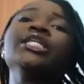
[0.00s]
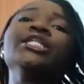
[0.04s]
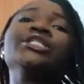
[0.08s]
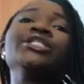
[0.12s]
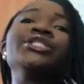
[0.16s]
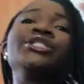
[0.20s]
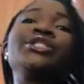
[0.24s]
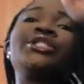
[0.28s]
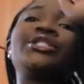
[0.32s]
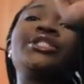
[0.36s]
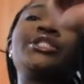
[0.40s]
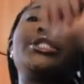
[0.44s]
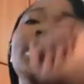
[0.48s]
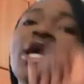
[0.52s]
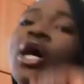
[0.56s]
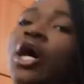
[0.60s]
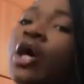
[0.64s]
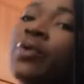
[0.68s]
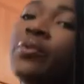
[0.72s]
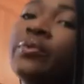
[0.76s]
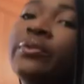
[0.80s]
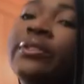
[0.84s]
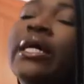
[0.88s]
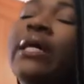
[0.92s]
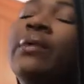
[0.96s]

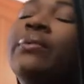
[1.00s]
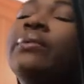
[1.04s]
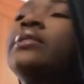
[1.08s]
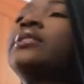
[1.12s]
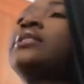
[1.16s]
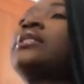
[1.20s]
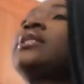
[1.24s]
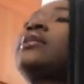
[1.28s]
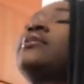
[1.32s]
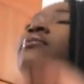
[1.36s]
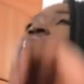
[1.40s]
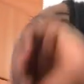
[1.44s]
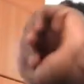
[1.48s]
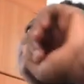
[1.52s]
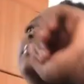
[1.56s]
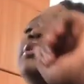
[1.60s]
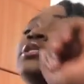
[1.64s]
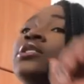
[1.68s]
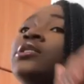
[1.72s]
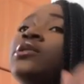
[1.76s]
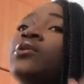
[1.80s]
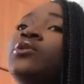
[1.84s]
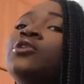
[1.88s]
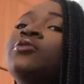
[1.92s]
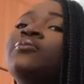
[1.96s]
So that was it. They
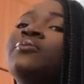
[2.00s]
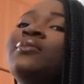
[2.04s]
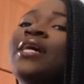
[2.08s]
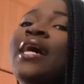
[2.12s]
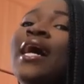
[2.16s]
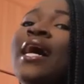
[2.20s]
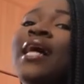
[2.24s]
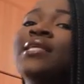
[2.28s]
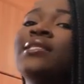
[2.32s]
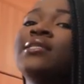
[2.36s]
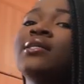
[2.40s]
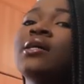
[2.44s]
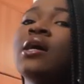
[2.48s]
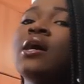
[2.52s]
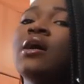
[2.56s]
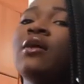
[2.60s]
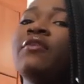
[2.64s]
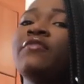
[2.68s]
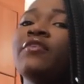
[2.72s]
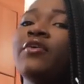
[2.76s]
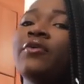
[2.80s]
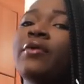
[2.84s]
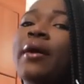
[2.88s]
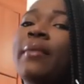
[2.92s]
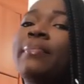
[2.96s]
told me I had to
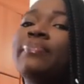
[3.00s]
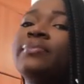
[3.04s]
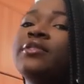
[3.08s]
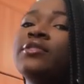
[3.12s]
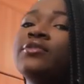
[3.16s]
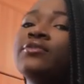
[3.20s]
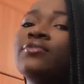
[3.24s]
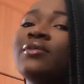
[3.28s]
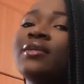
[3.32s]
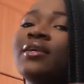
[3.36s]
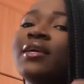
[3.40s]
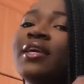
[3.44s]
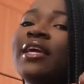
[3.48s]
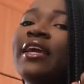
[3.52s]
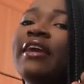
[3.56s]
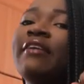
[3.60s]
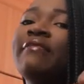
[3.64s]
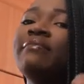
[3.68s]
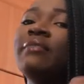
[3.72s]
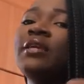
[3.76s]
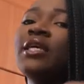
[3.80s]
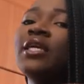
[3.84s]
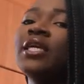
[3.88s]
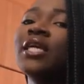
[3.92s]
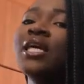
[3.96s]
cover up. So they gave
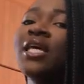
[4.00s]
me